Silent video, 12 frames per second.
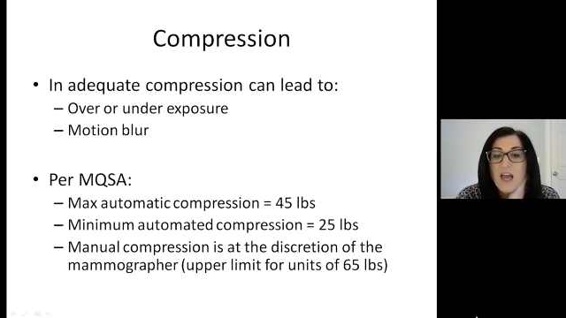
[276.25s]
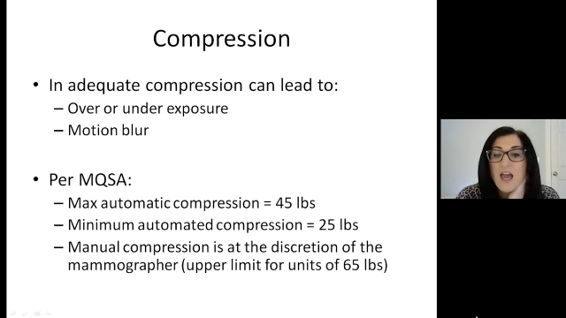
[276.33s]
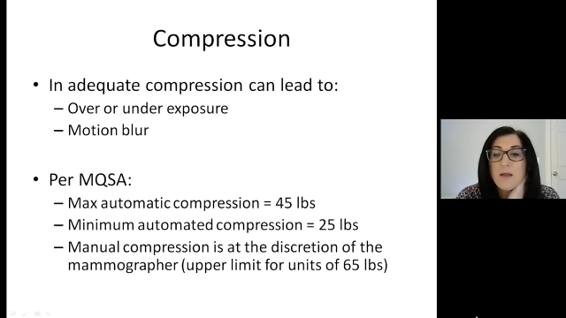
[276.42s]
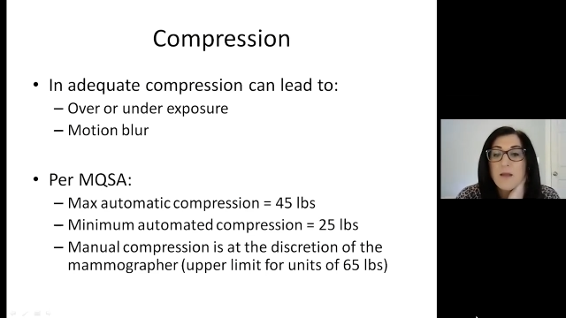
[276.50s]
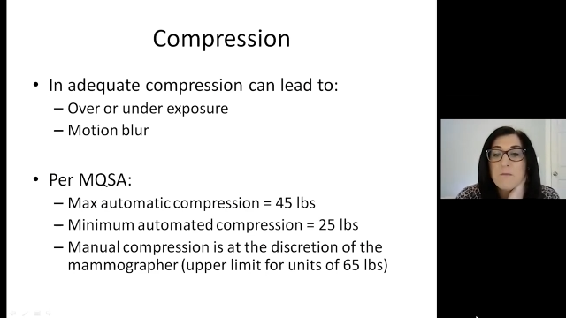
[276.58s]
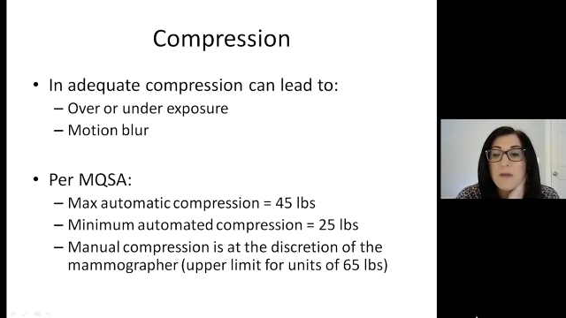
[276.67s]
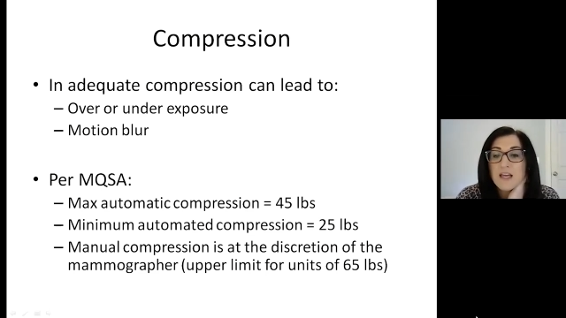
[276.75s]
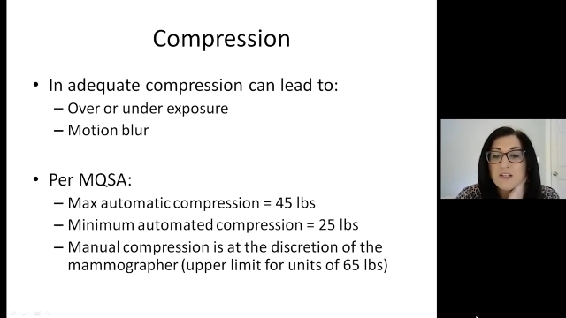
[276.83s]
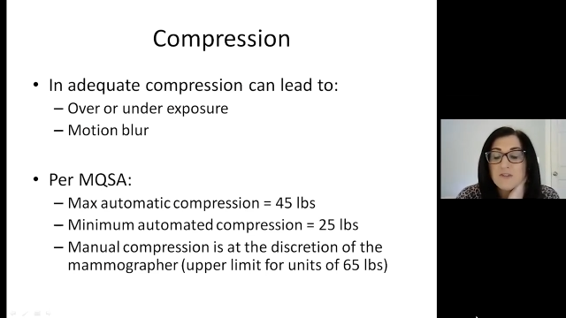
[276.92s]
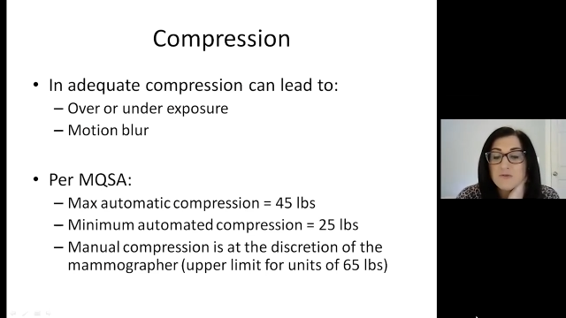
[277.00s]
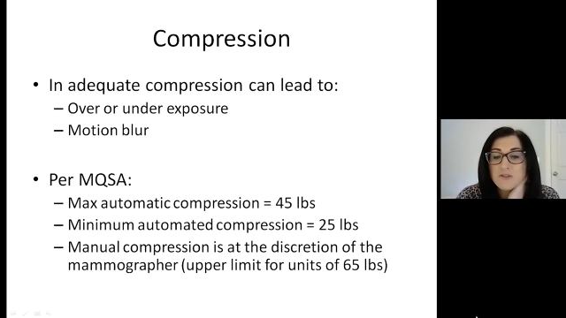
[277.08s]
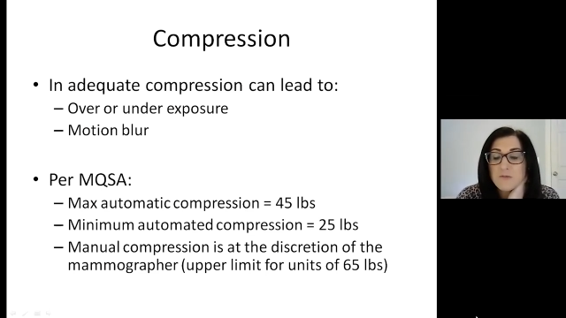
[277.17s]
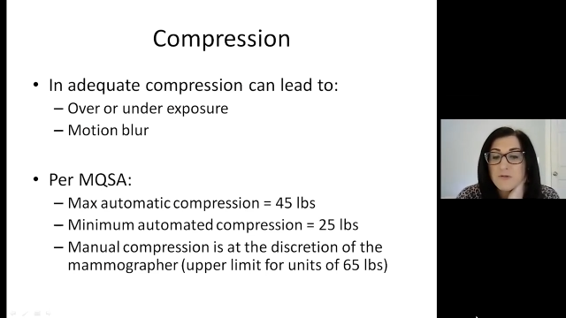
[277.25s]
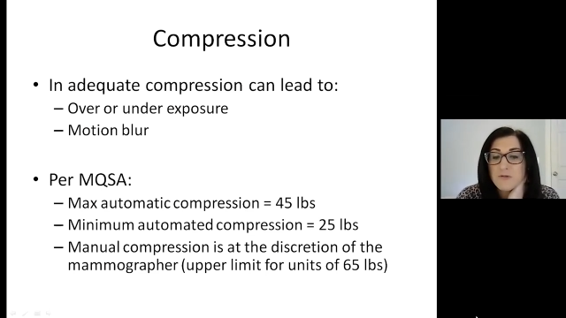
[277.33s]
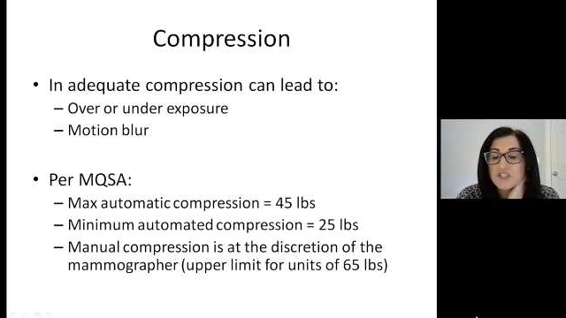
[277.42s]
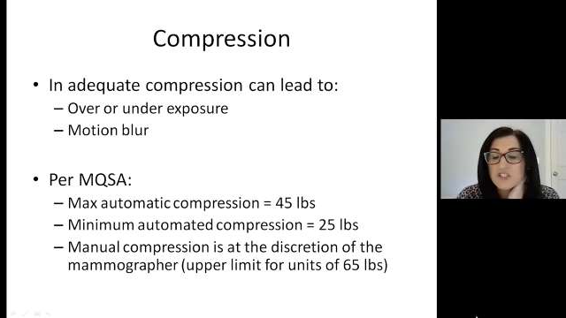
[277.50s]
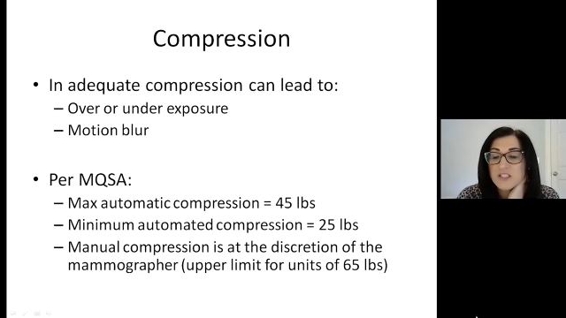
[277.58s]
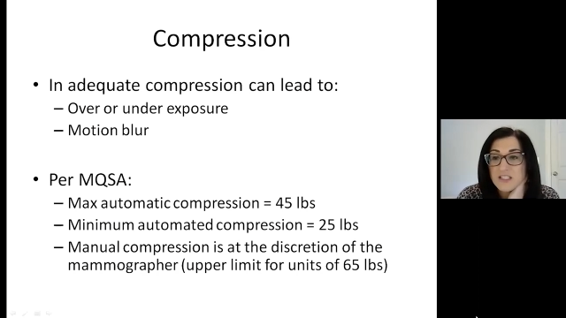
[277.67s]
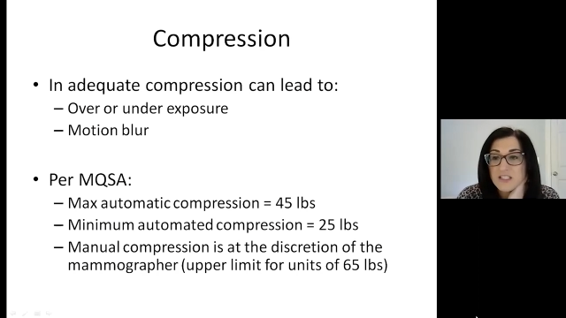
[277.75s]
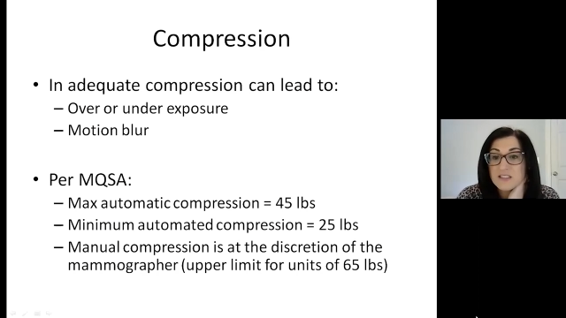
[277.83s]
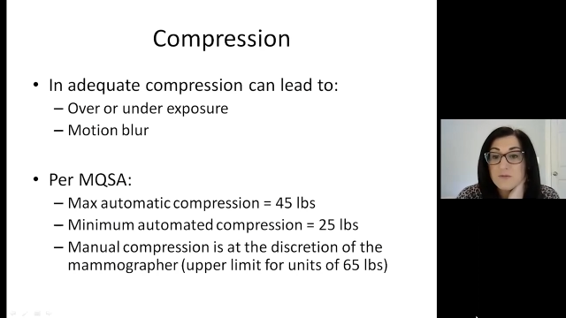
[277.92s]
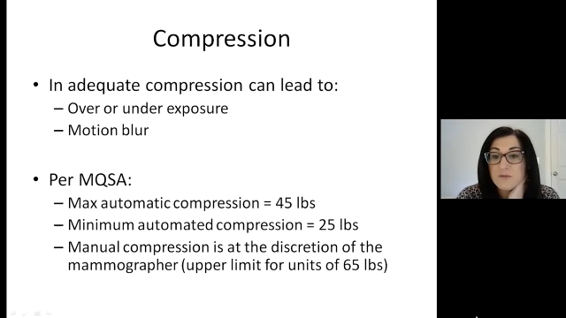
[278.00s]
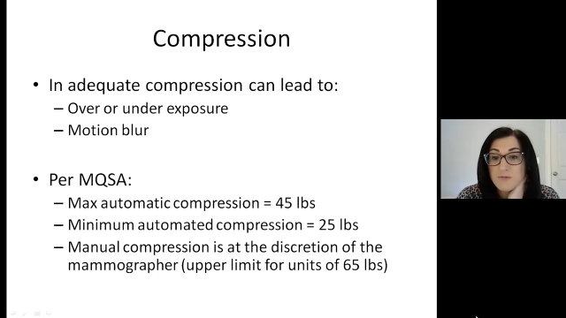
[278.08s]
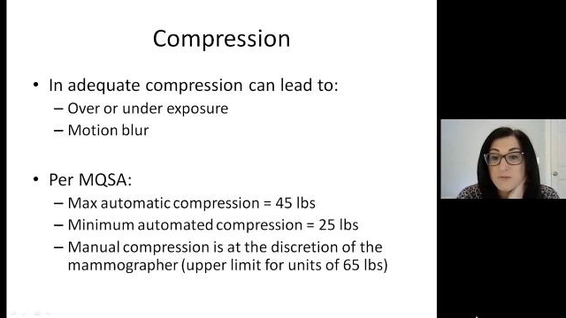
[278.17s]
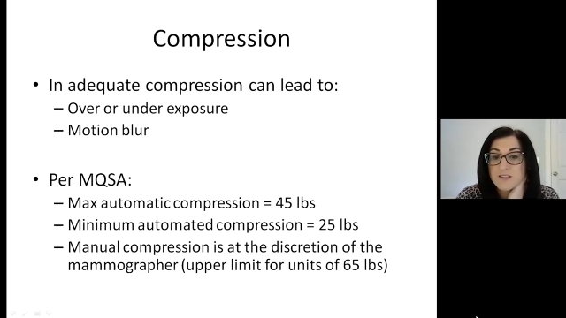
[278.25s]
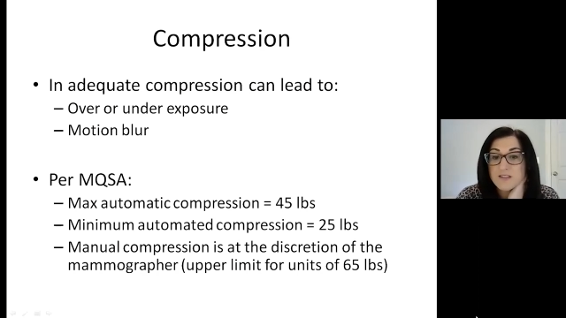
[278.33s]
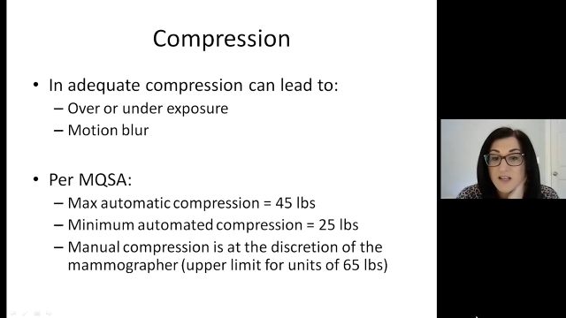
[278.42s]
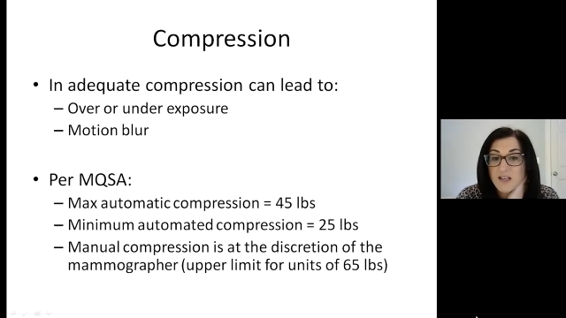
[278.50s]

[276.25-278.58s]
and manual compression needs to be present